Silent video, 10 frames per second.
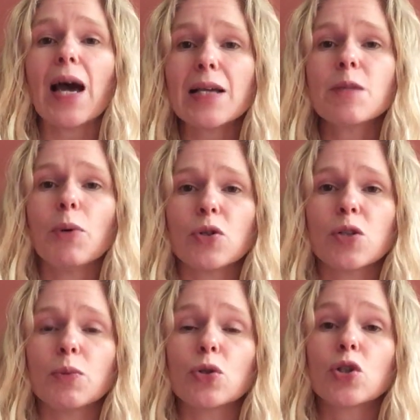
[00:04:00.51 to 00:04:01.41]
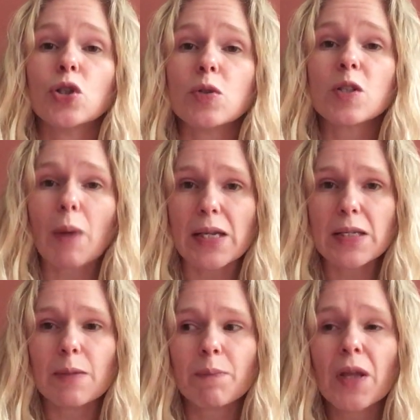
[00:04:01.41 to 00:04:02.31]
as possible to
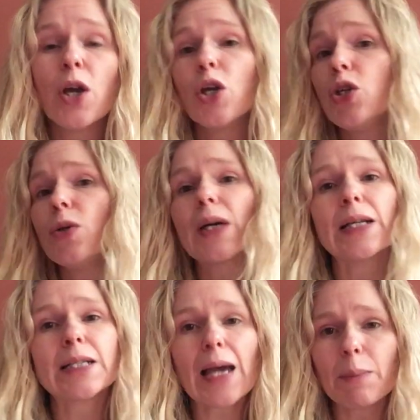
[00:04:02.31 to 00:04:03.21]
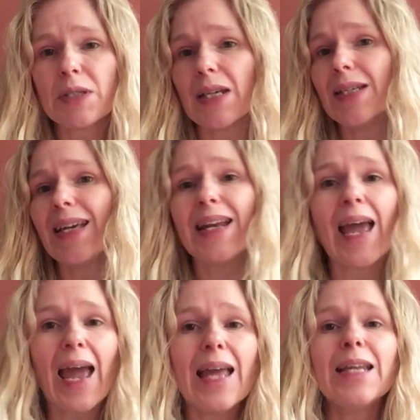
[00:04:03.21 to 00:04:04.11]
space. You can adapt it in
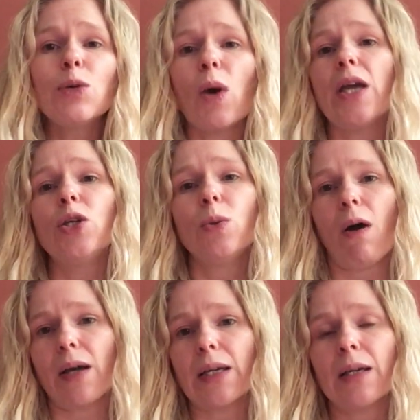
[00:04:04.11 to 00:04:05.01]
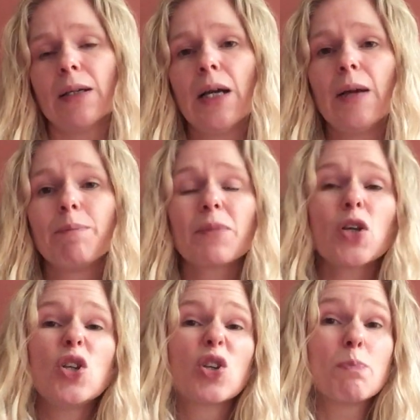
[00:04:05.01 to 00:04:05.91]
any way you like.
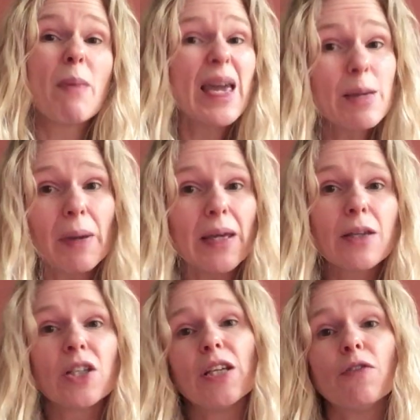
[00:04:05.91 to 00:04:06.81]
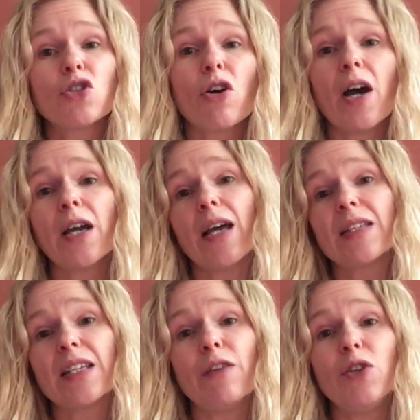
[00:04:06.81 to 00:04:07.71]
You maybe could even try and
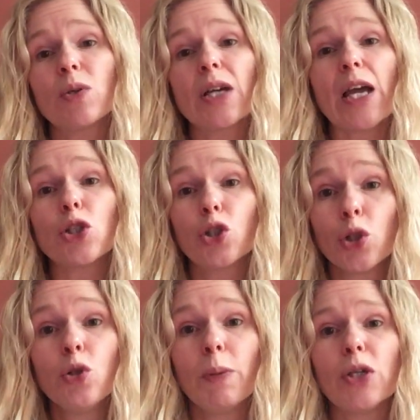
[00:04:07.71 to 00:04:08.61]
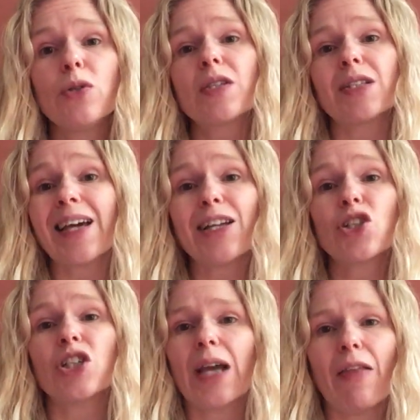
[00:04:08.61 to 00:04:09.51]
see if you can get 2 balloons
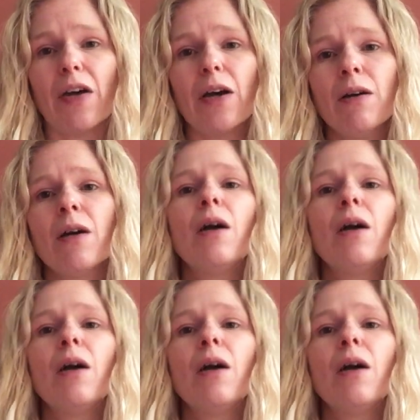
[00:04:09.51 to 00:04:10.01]
attached together